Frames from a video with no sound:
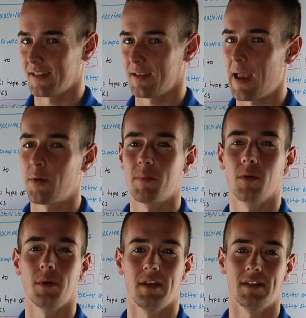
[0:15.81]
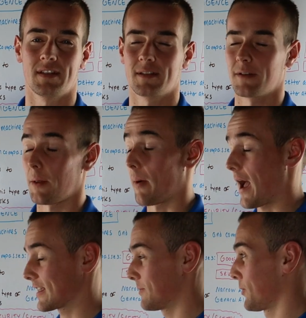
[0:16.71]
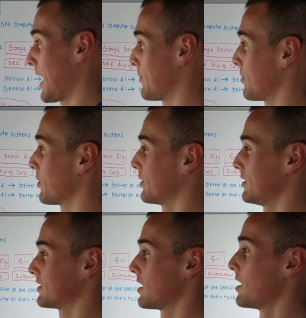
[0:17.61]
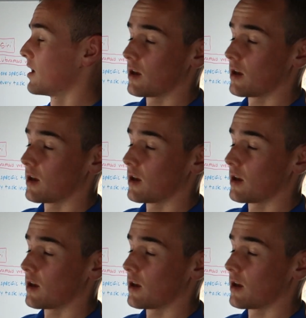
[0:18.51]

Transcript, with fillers: The capabilities and the possible capabilities